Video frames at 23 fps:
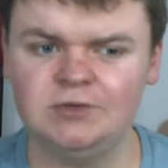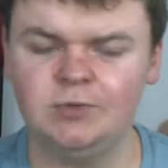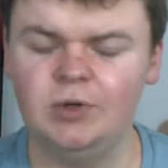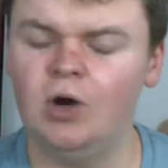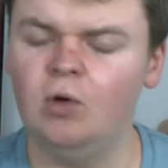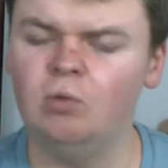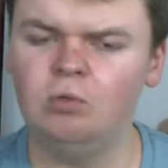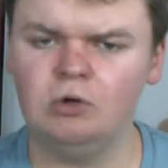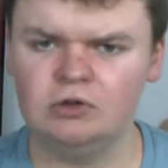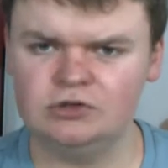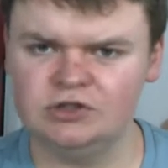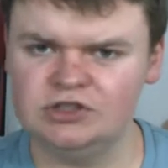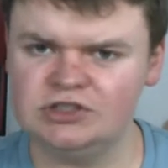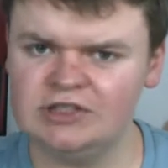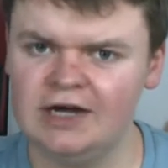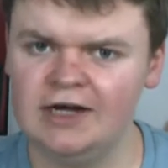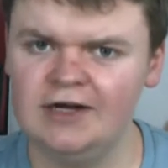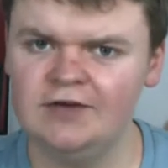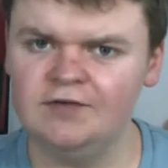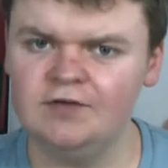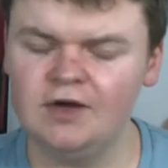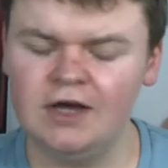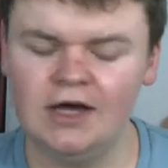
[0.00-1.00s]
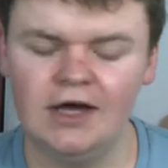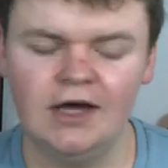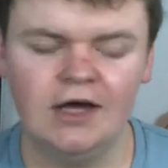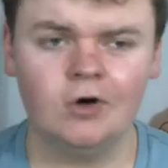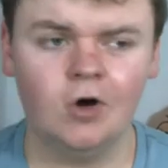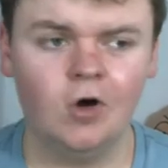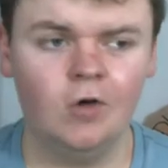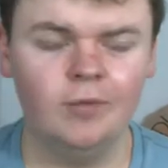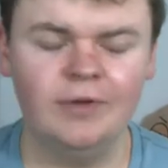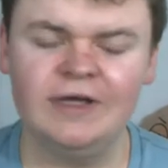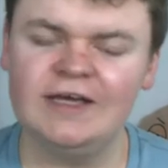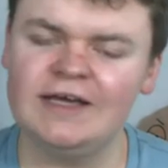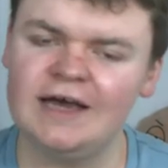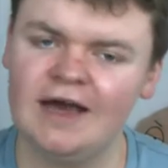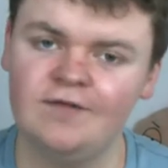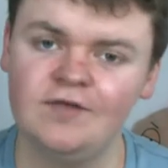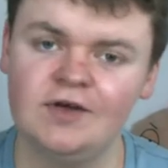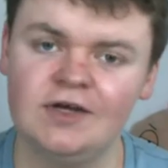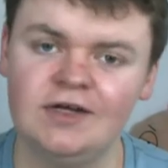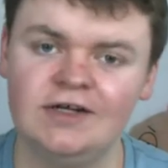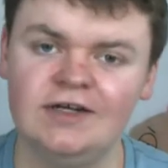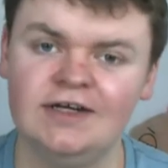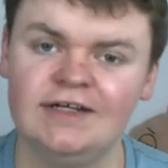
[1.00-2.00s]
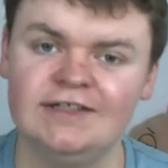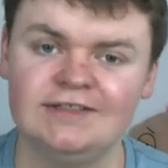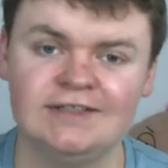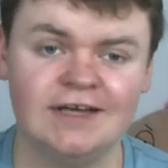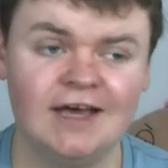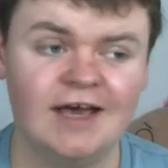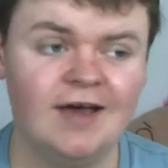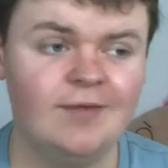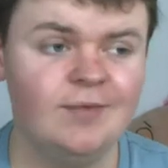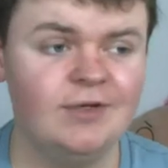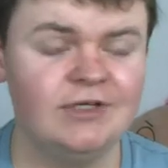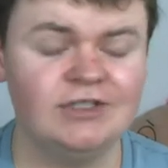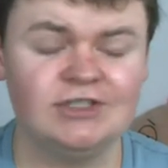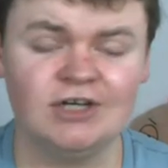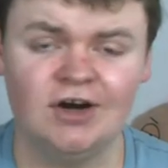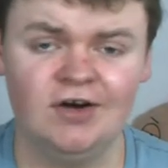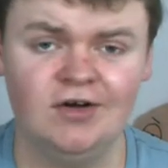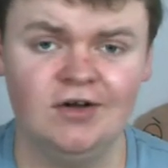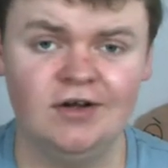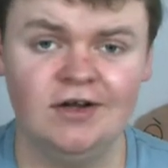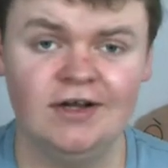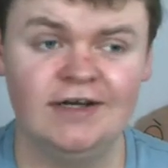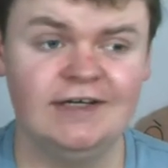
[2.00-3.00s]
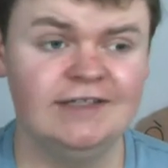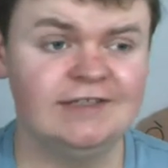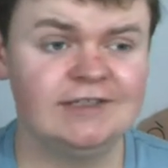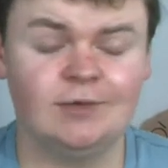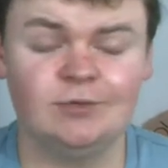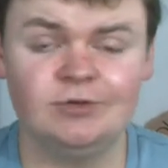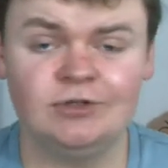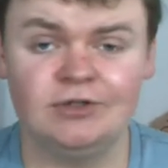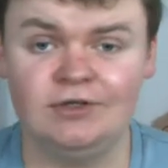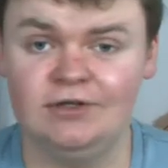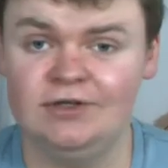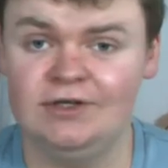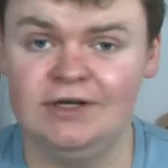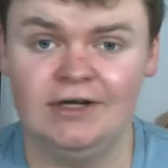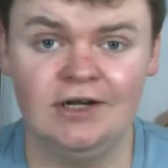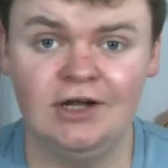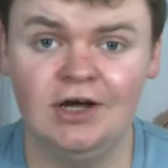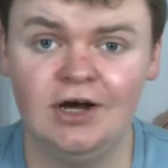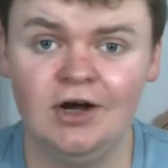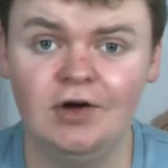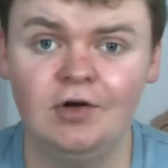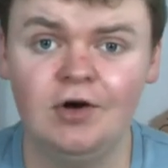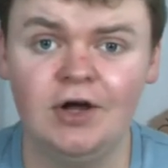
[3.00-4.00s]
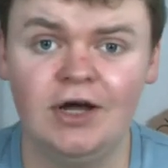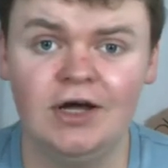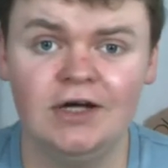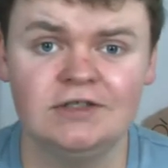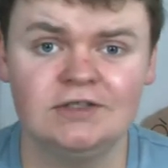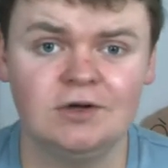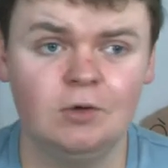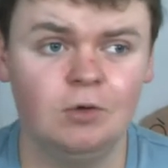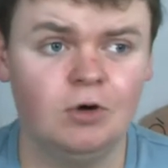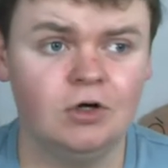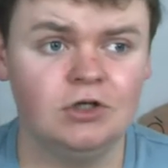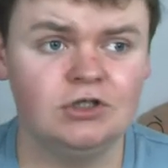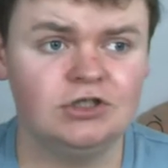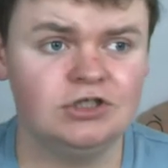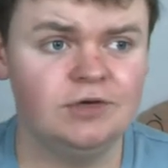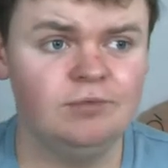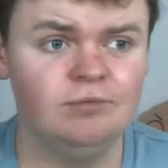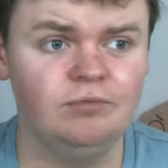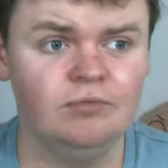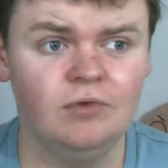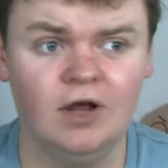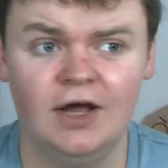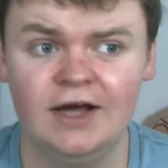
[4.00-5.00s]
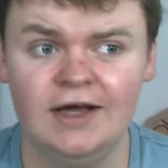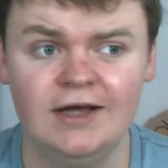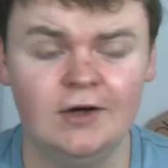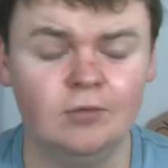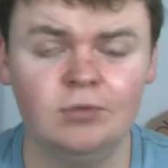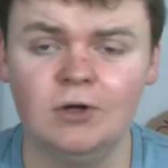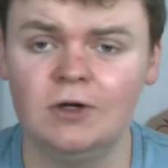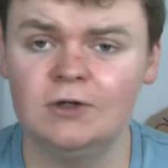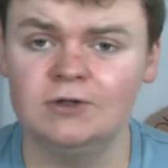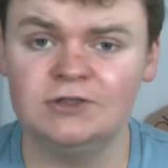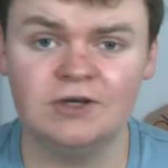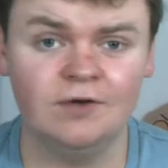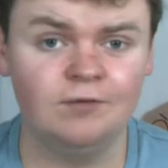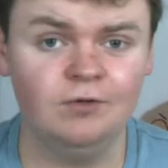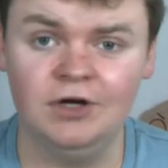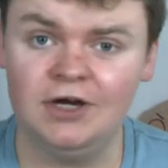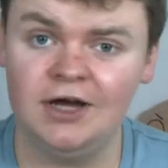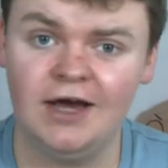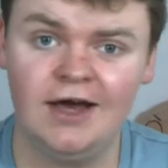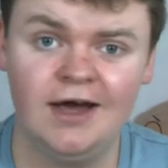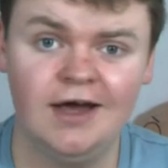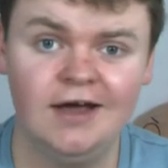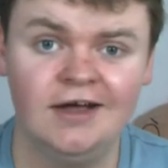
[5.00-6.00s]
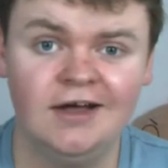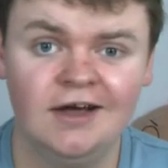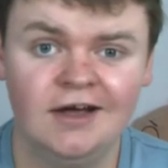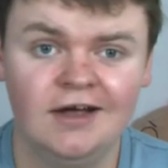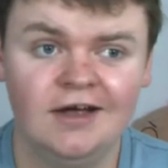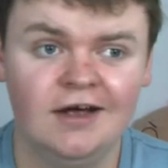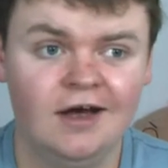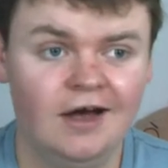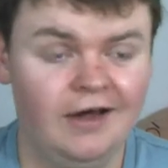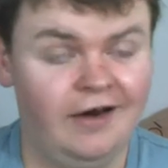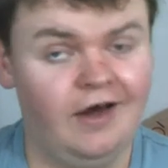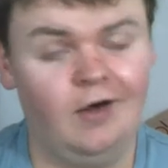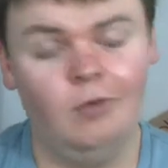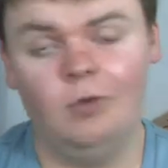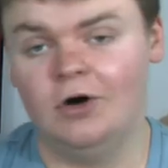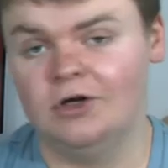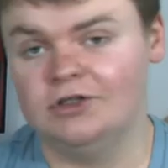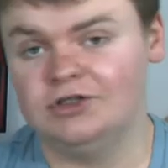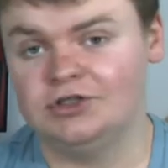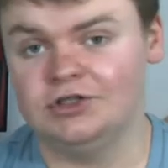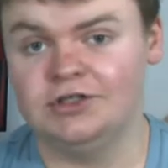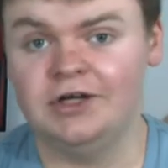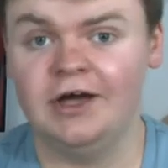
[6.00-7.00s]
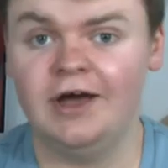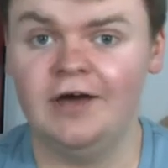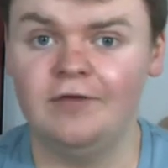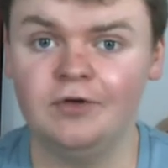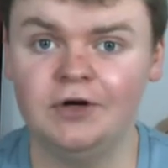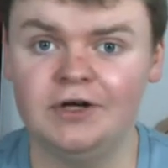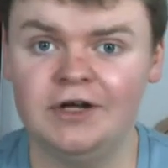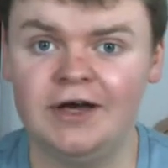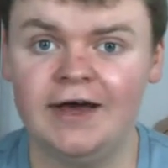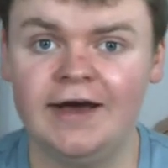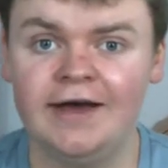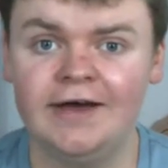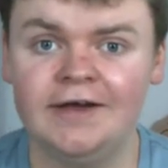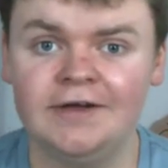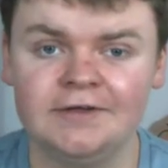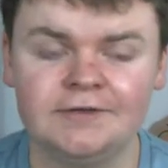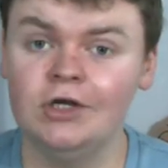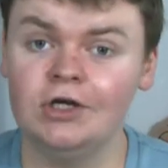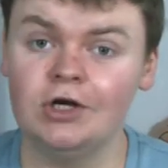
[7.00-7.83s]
me on one side of it. Call Me Kevin, he's a gaming channel and he's absolutely hilarious. I watch him, like he uploads every day and I watch it every day.